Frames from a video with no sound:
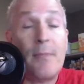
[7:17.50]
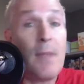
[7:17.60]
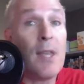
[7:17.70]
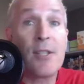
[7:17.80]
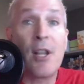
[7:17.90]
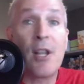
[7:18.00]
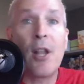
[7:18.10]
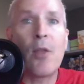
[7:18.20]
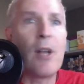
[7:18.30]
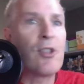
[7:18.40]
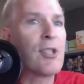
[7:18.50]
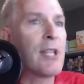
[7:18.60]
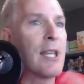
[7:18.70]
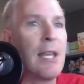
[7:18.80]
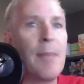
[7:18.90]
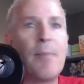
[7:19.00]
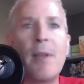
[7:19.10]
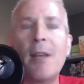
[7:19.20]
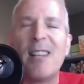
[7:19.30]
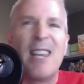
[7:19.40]
is another one, just to keep
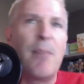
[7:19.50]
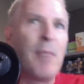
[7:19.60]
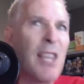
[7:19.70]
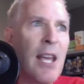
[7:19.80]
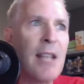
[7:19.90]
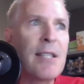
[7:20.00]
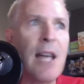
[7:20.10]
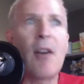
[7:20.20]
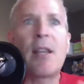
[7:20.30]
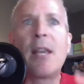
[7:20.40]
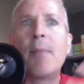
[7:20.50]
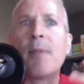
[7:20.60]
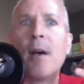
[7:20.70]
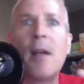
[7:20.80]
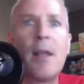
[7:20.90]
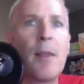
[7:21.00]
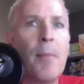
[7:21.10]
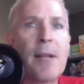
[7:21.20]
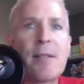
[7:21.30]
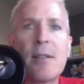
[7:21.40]
keep the kinks out, keep the, the
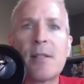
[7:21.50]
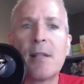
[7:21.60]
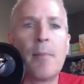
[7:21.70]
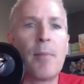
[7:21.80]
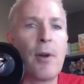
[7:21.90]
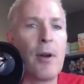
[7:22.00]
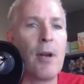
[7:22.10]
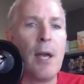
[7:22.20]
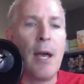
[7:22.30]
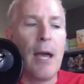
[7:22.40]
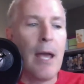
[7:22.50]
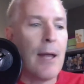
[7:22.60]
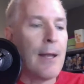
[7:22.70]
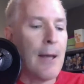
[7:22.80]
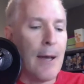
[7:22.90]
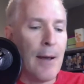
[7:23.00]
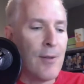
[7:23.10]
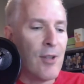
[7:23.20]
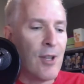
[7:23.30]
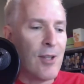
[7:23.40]
muscles limber, and
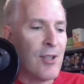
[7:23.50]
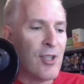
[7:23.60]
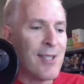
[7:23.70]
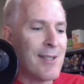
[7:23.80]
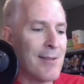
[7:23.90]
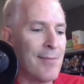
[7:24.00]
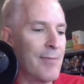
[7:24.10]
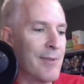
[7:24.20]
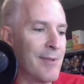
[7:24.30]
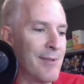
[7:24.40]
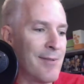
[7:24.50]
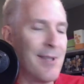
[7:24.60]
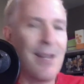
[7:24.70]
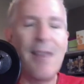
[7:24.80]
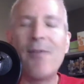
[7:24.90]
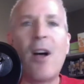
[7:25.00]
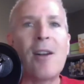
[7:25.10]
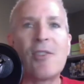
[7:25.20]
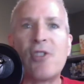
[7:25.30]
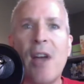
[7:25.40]
uh, just to give
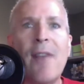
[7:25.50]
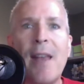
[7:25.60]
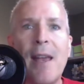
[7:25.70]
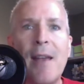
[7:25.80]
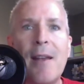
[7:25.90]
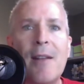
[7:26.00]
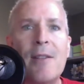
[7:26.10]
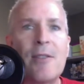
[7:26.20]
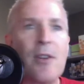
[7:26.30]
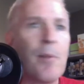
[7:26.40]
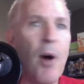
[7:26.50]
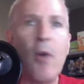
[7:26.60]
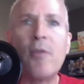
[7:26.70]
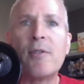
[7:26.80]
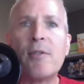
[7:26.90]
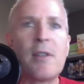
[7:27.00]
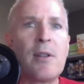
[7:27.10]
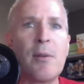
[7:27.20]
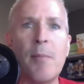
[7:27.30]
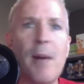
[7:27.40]
longevity to your bones
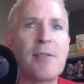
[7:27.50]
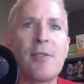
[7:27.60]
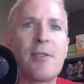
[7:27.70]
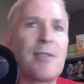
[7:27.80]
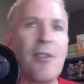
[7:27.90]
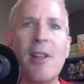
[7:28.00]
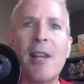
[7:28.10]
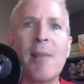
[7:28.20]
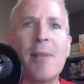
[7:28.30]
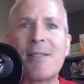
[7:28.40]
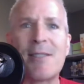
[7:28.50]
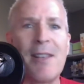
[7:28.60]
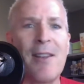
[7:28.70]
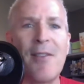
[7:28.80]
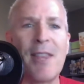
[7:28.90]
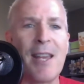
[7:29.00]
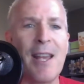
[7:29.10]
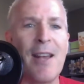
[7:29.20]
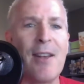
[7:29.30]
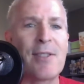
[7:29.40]
and your muscles and your ligaments and everything
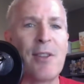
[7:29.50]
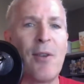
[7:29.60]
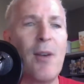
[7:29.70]
else. So